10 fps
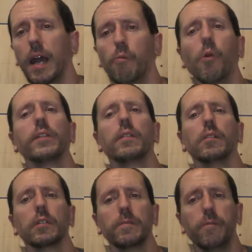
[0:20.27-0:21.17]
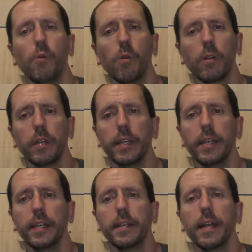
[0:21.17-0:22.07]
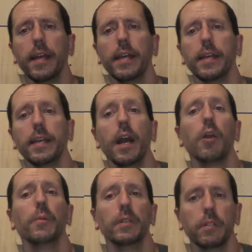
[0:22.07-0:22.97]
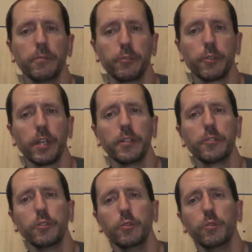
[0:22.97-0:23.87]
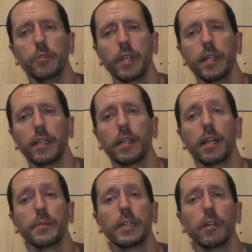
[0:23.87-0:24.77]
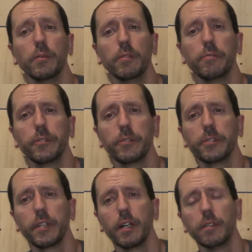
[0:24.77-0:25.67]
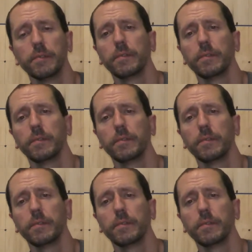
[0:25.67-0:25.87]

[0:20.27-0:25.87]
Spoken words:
what to look for in a helmet if you're trying to choose a climbing helmet for yourself.